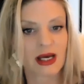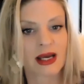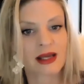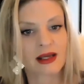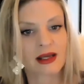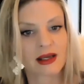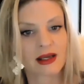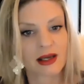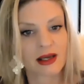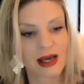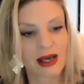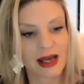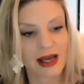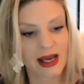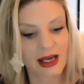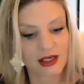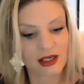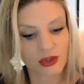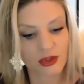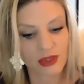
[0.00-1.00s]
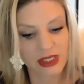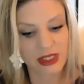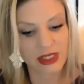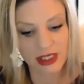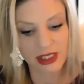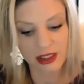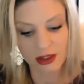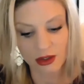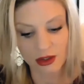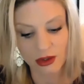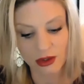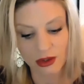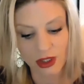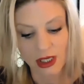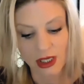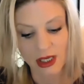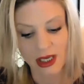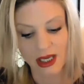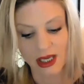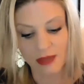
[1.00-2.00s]
I had to heal
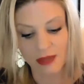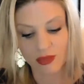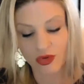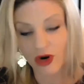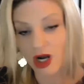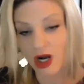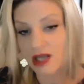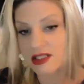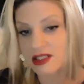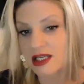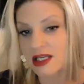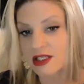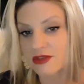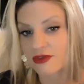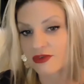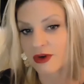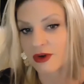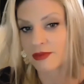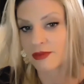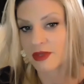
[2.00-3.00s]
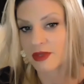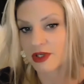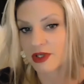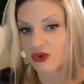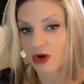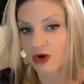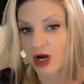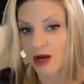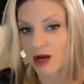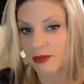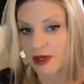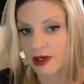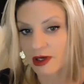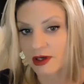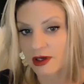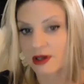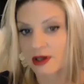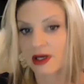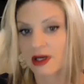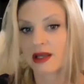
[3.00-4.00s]
and process from the
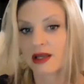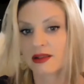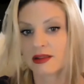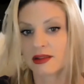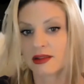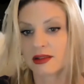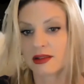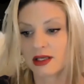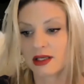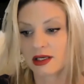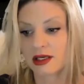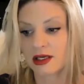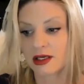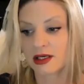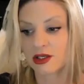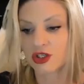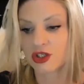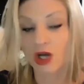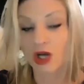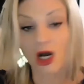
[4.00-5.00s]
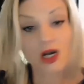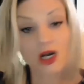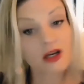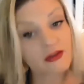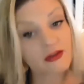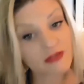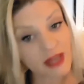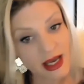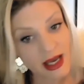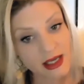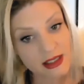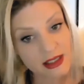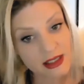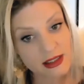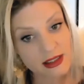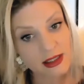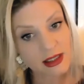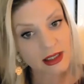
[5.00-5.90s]
trauma and the shock of that.